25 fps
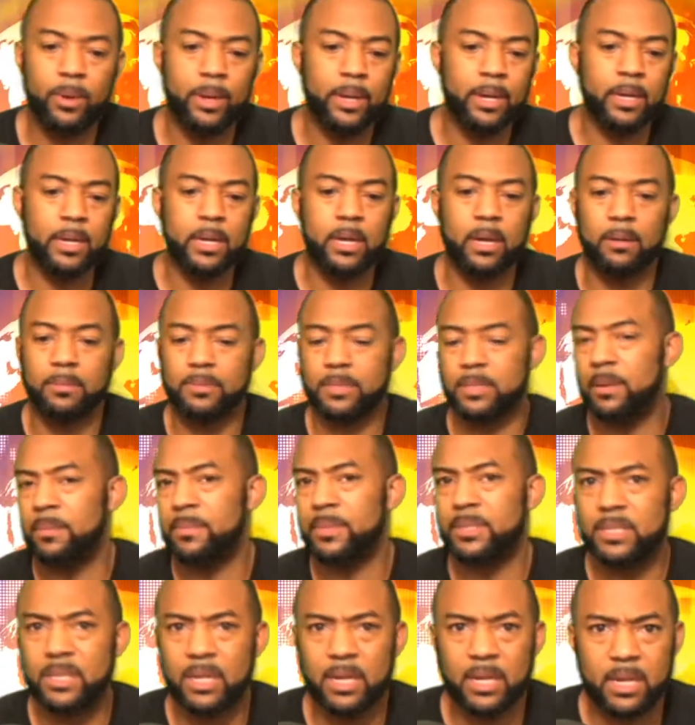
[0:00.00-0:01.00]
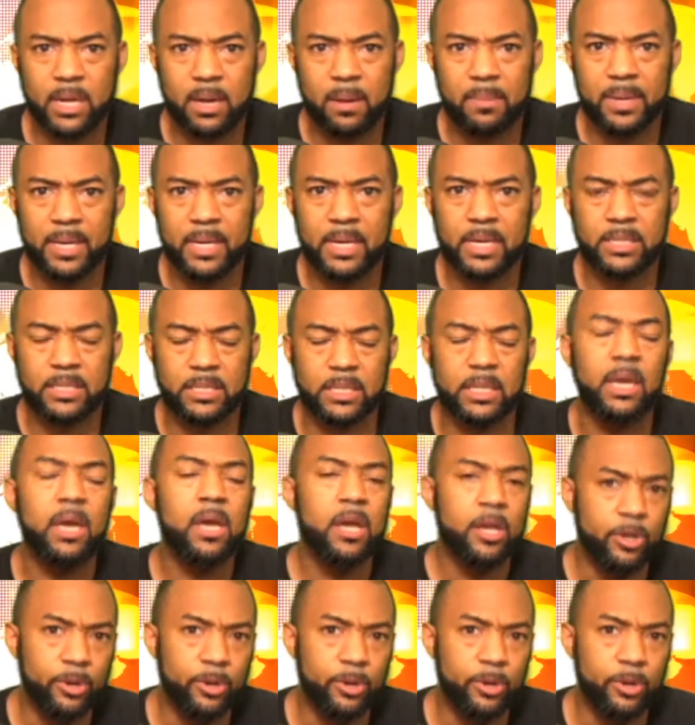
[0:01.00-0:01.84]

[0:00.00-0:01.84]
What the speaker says: income, something that's going to come easy.